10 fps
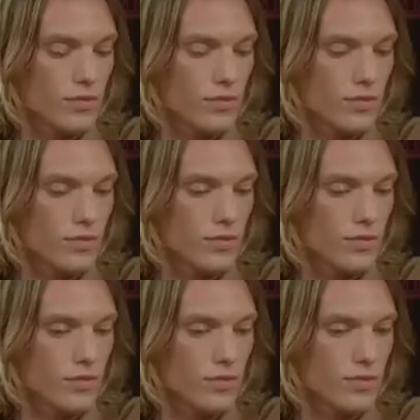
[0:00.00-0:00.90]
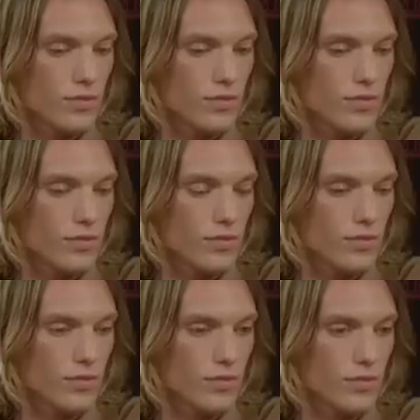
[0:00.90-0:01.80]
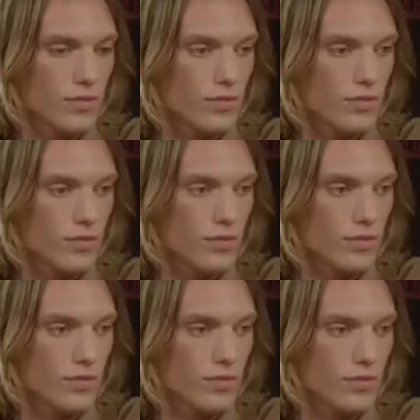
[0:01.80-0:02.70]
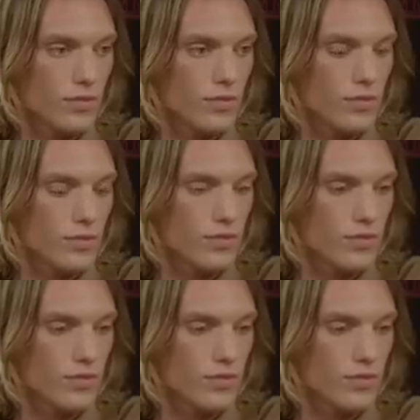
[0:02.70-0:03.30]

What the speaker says: (silent)